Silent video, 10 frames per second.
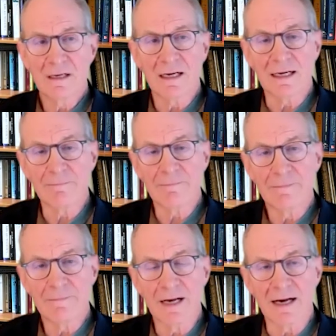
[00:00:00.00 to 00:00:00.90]

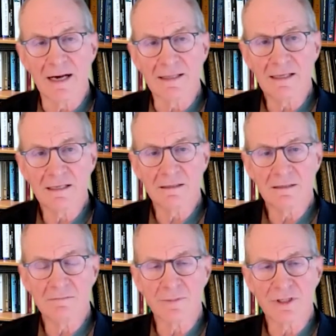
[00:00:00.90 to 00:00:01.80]
I think
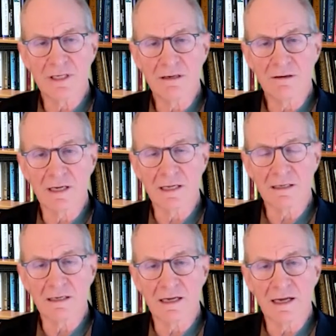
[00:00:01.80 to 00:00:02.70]
machine learning